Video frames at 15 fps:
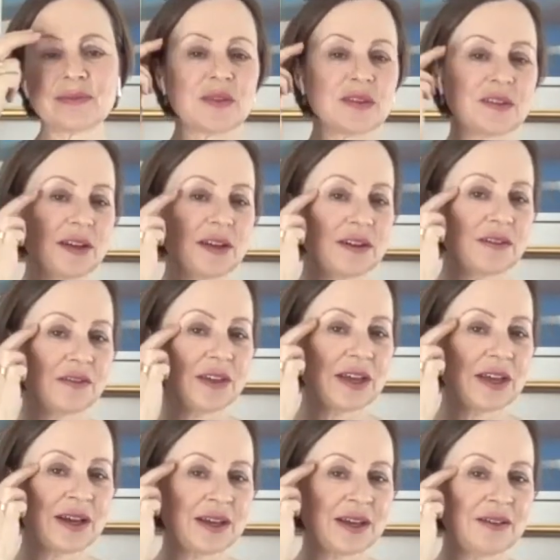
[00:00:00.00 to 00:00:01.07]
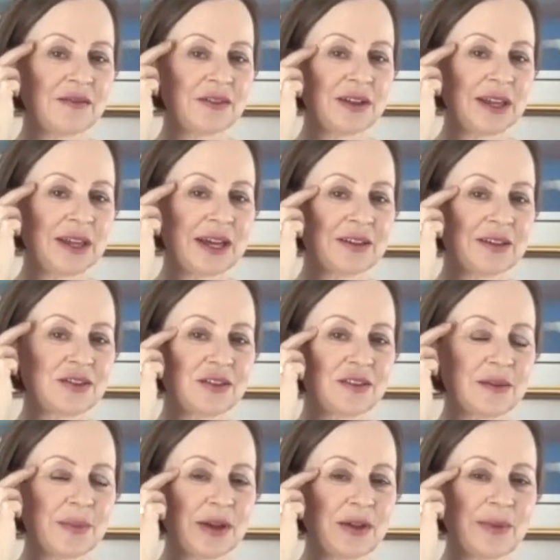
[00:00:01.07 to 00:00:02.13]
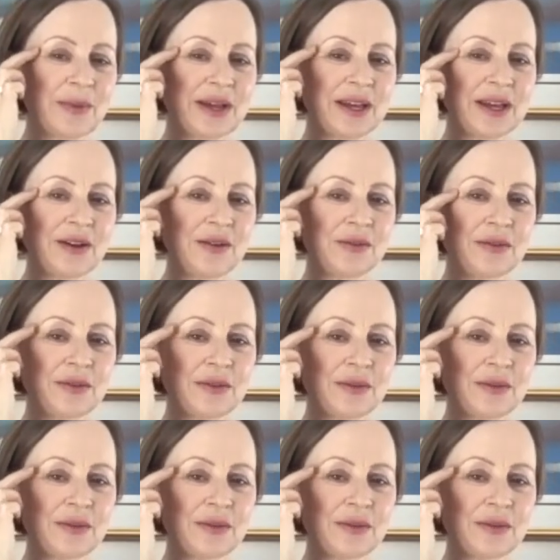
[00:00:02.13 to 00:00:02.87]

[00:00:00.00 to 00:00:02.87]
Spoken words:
Side of the eye, feeling anxious about my health.